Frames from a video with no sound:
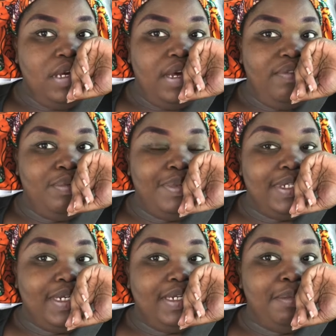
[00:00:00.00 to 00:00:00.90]
I haven't
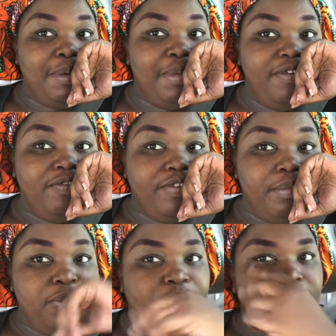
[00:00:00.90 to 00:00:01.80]
put nothing in my mouth
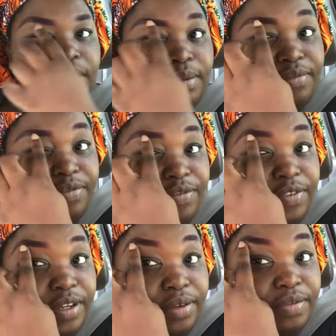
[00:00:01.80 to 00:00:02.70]
from morning, and I'm
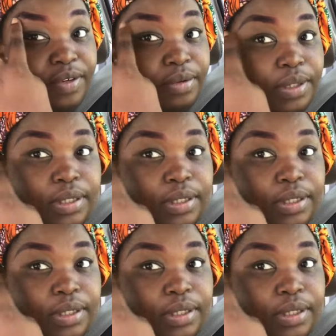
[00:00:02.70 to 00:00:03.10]
very, very